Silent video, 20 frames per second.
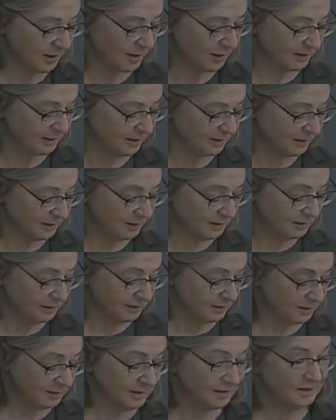on,
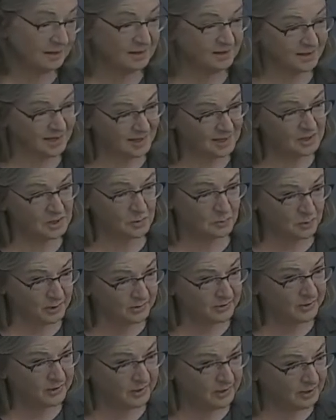and the
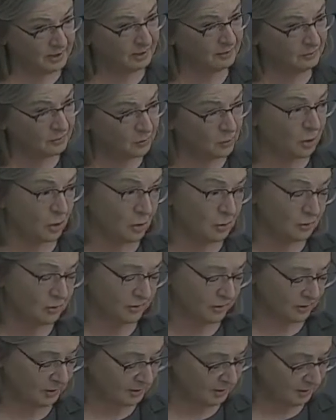intangibility of the
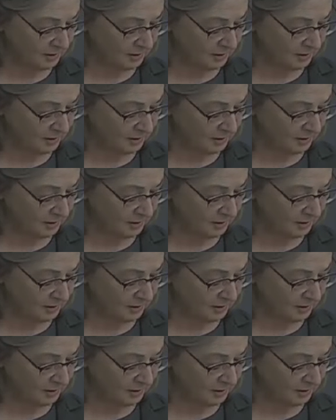goat.